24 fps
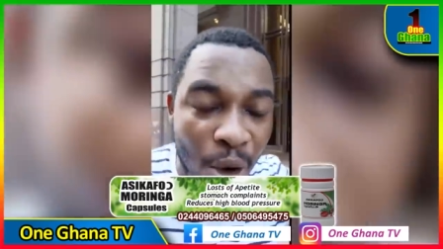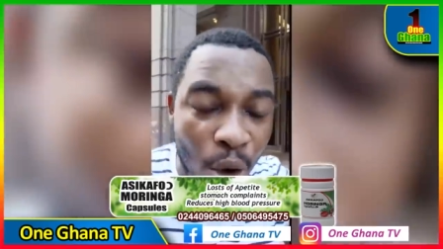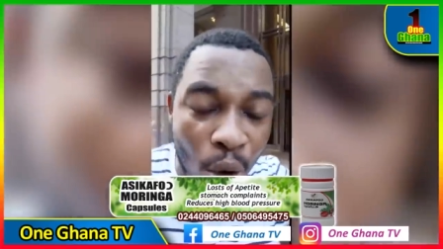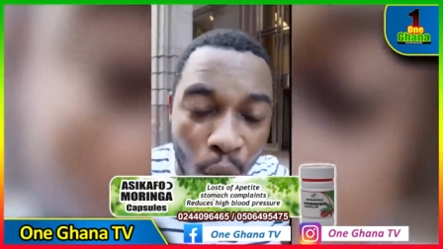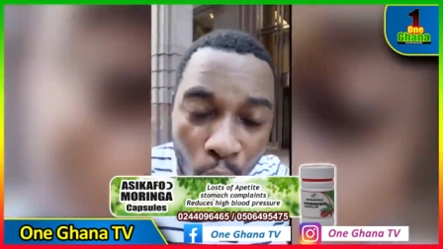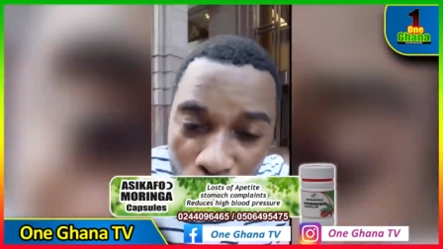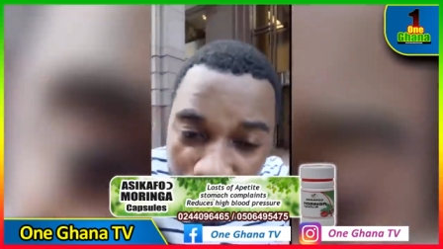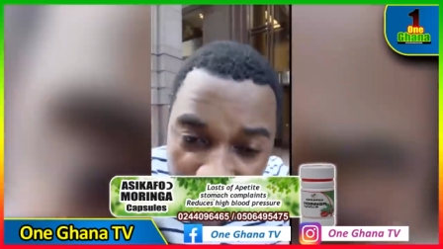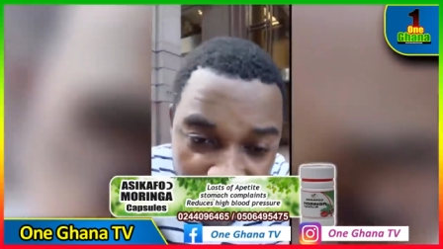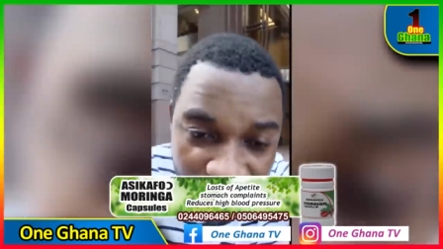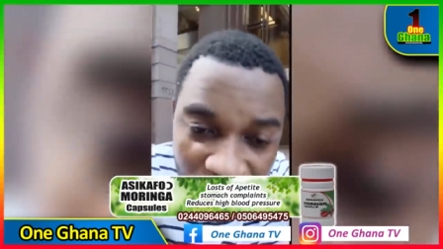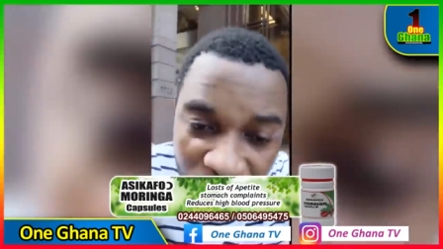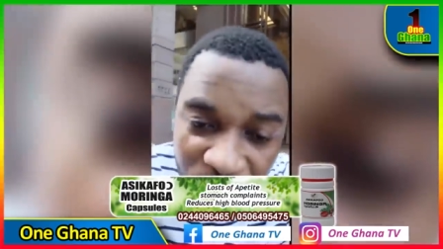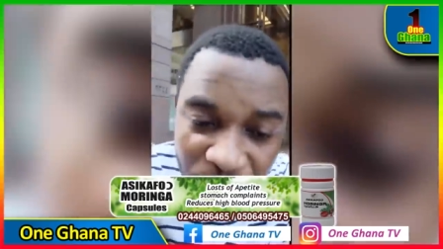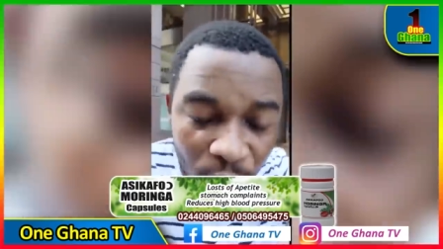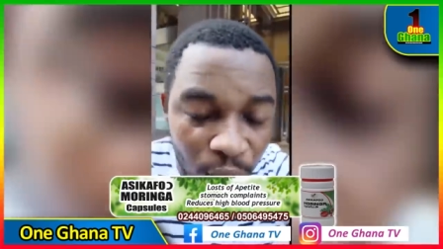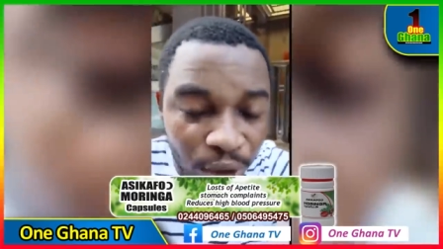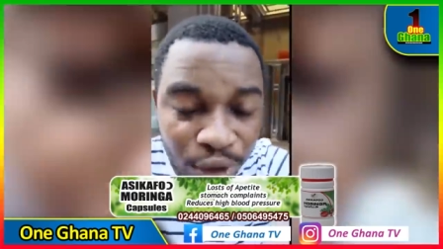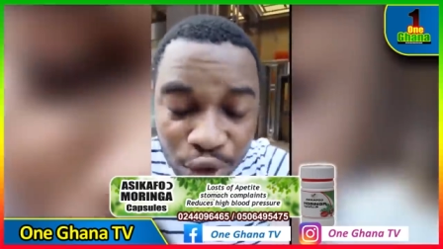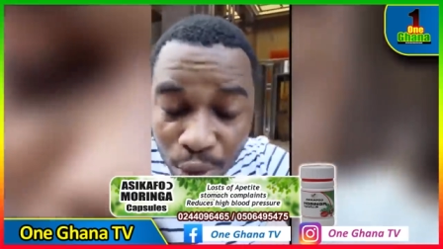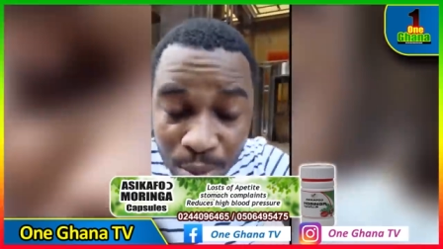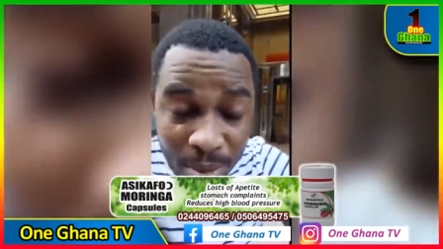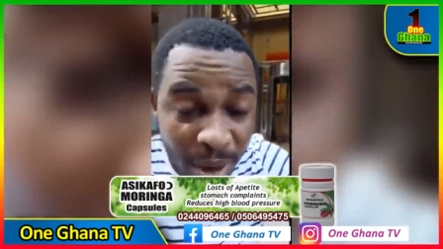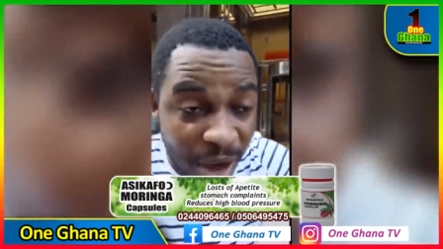or before from
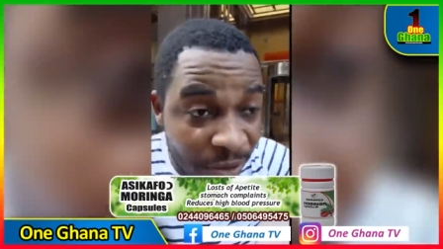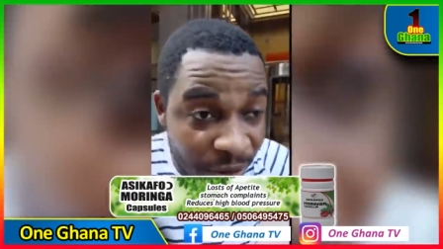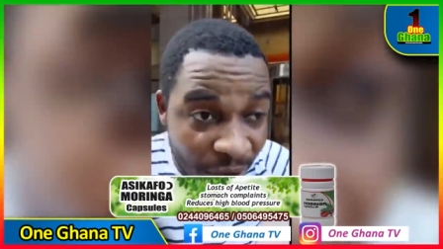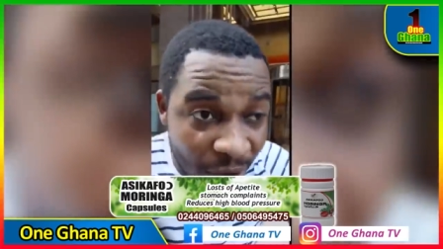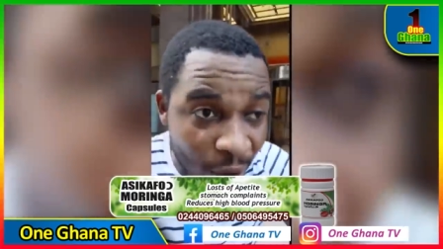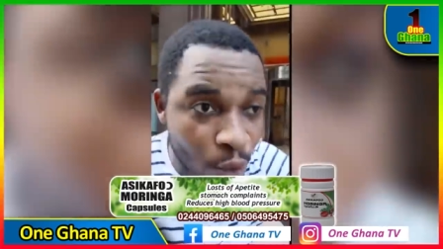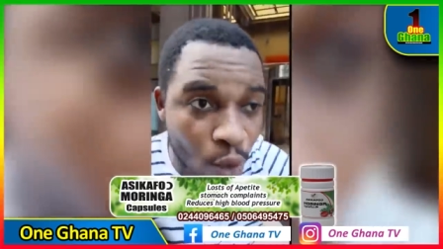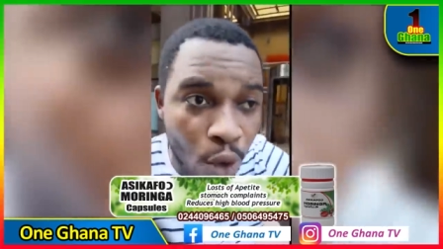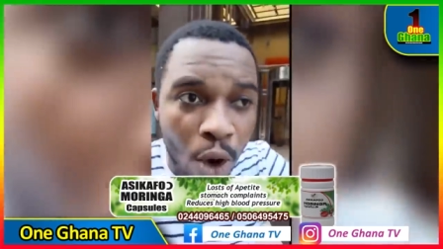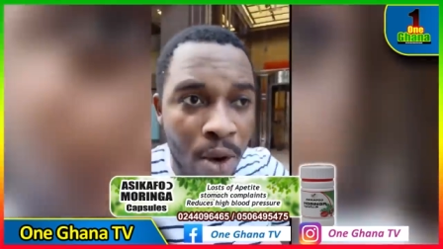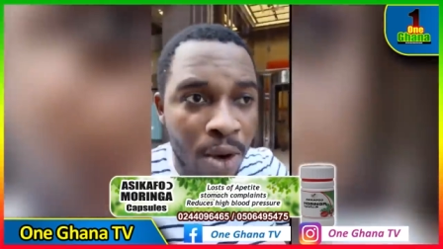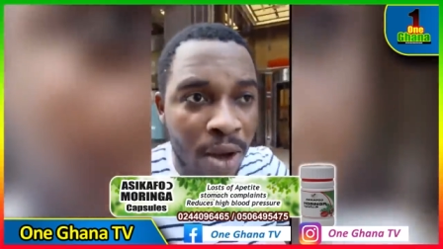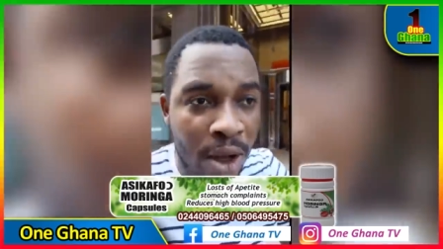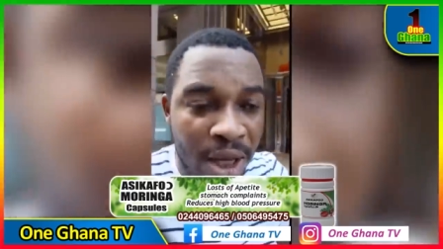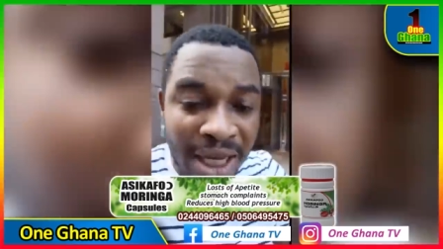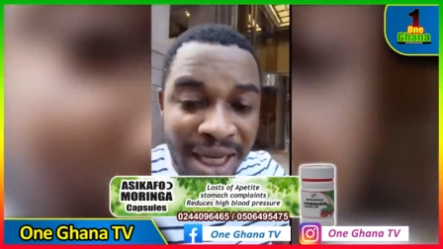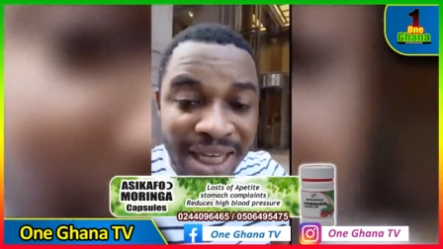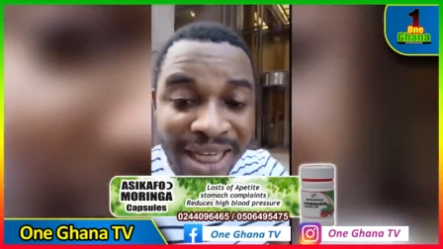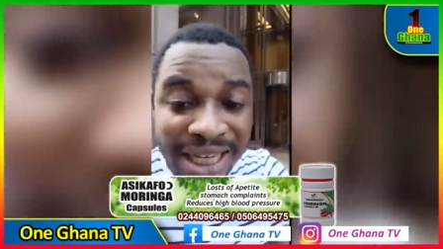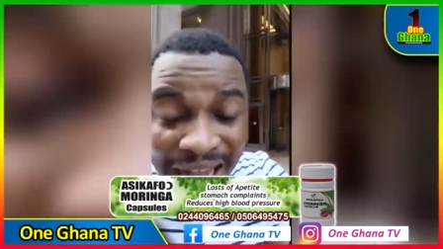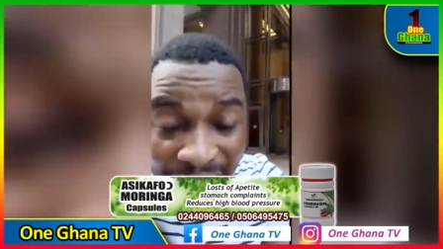some Mefanco.